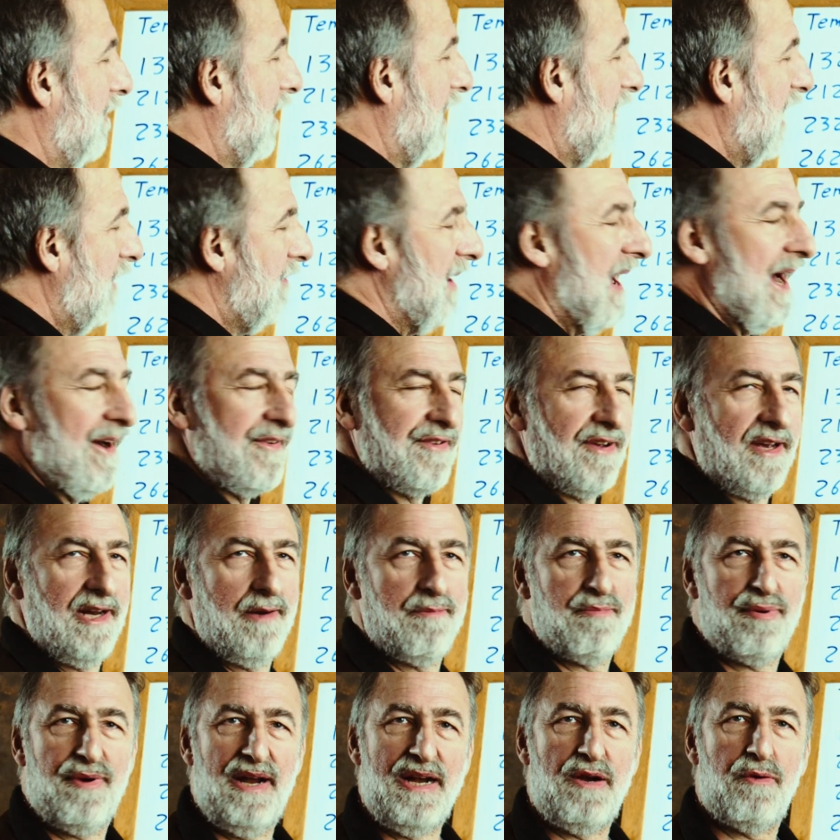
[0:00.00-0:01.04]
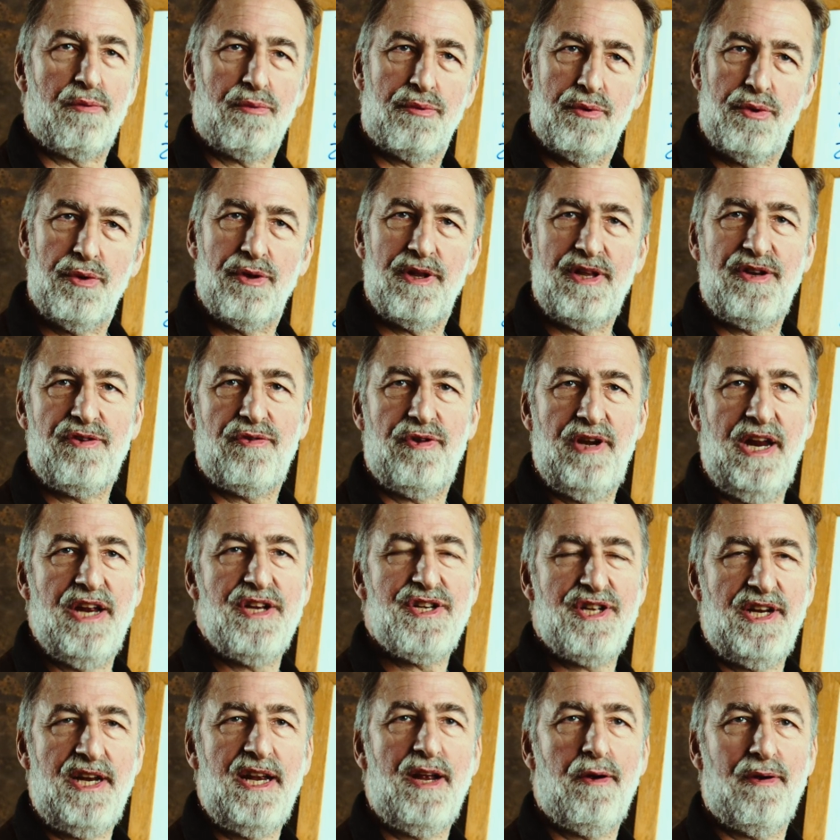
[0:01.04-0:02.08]
I'm actually going to break rule and
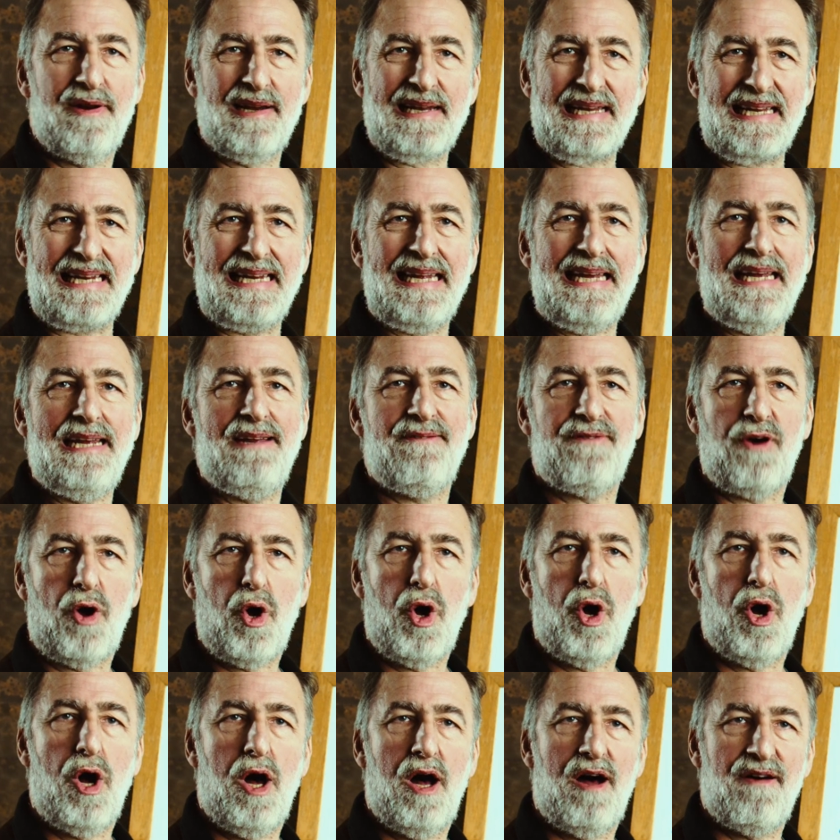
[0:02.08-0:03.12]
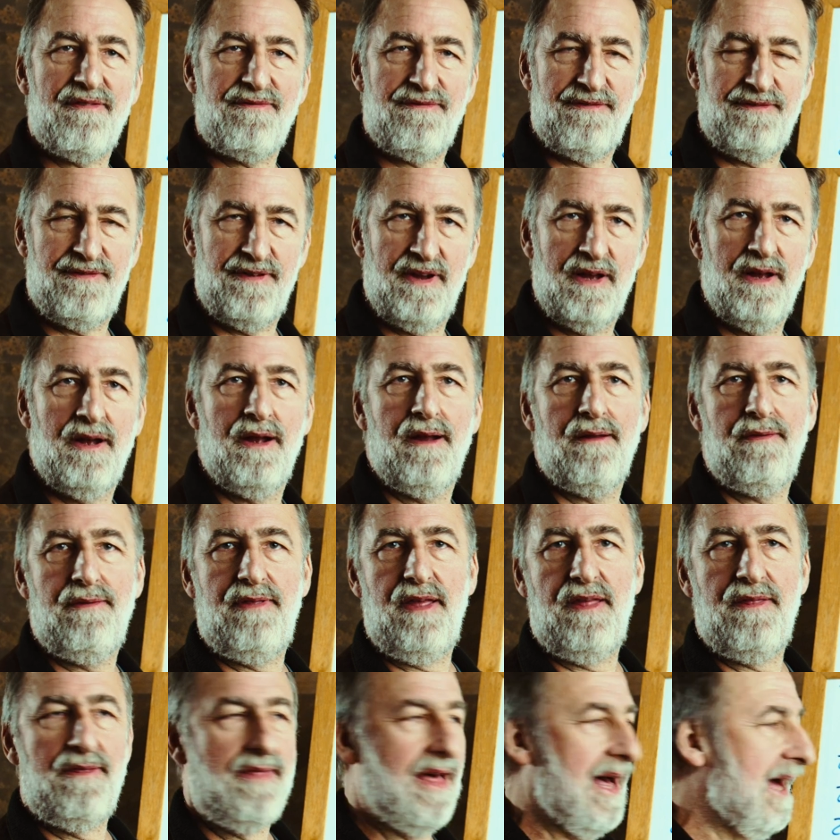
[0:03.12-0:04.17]
tradition here and leave off
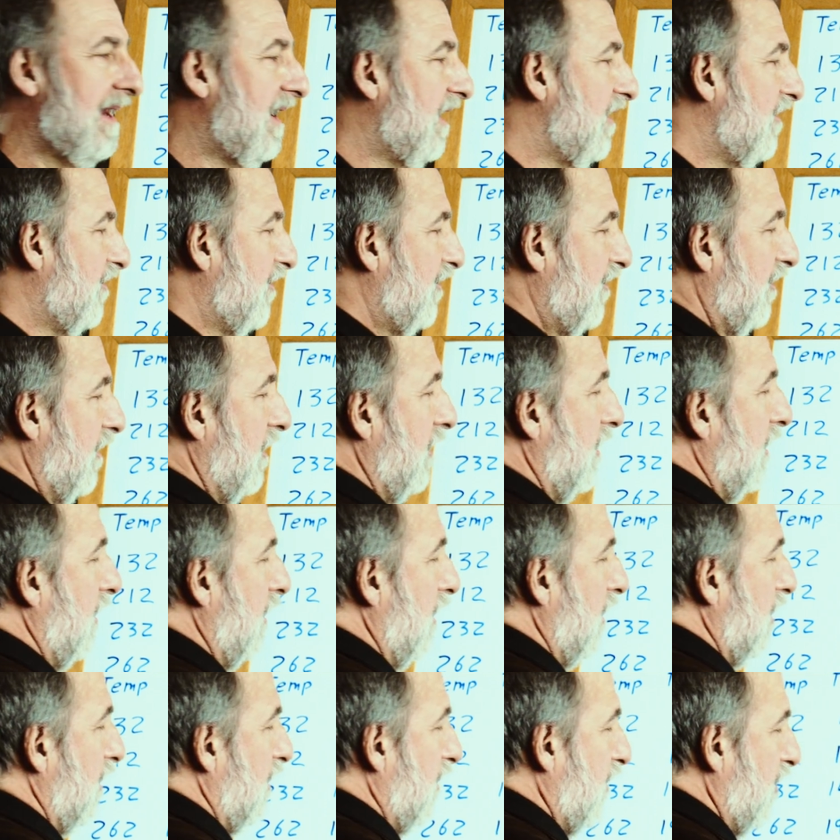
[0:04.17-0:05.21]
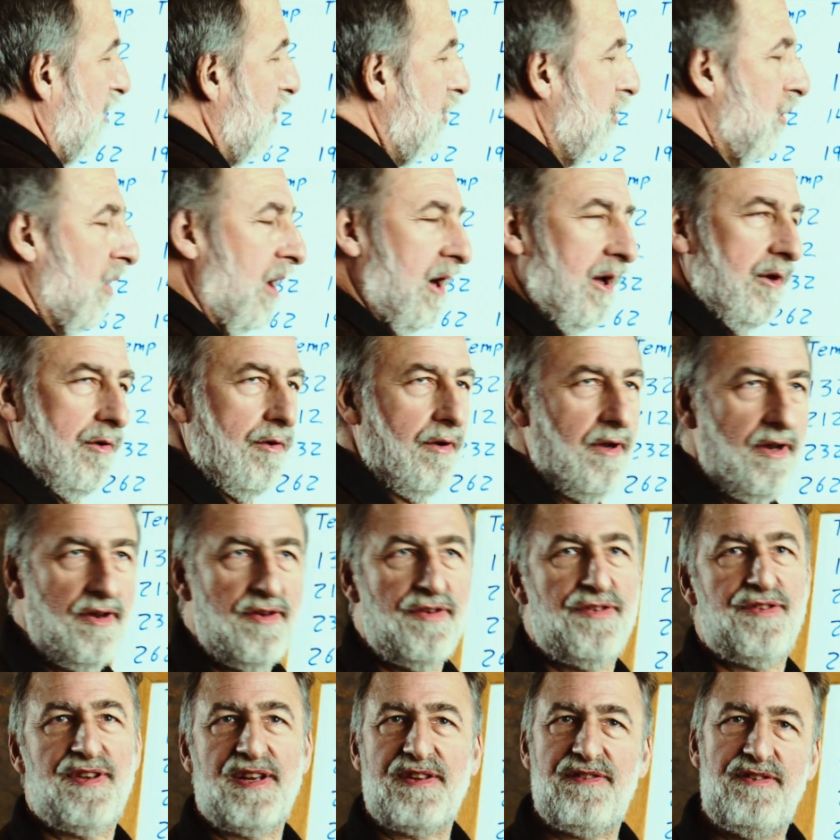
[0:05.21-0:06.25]
that that is
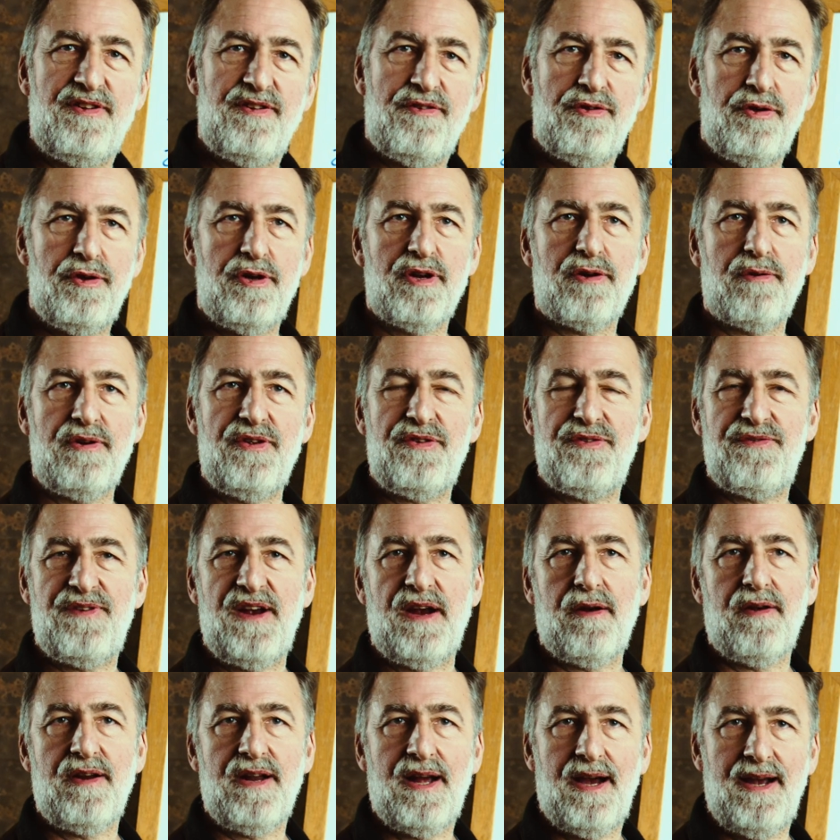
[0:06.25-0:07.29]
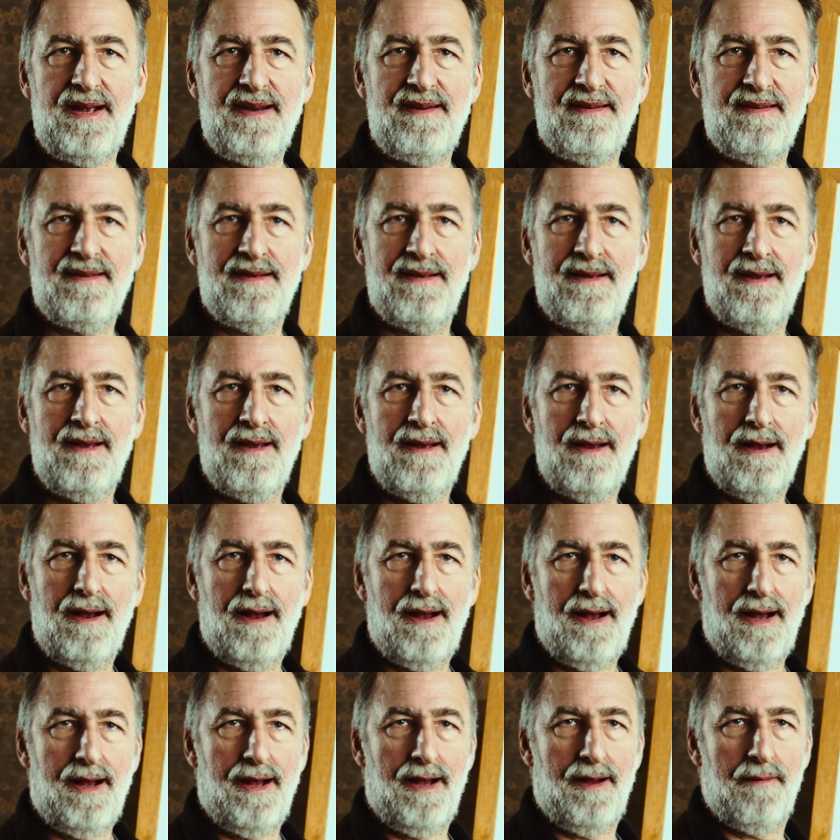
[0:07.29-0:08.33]
262 degrees Fahrenheit,
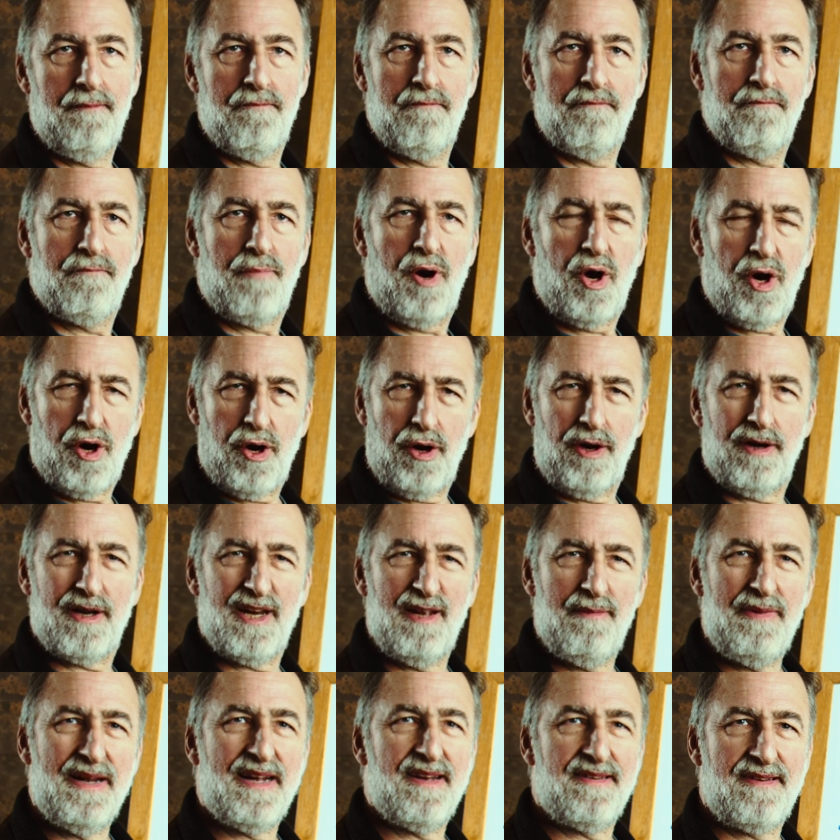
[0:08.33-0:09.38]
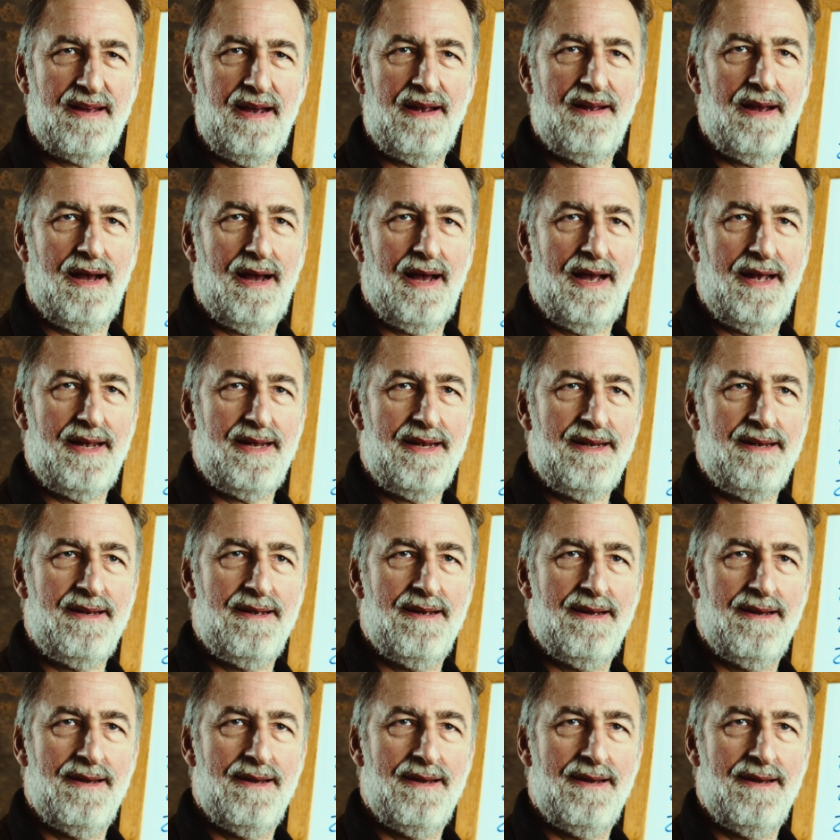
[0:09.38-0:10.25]
partly because I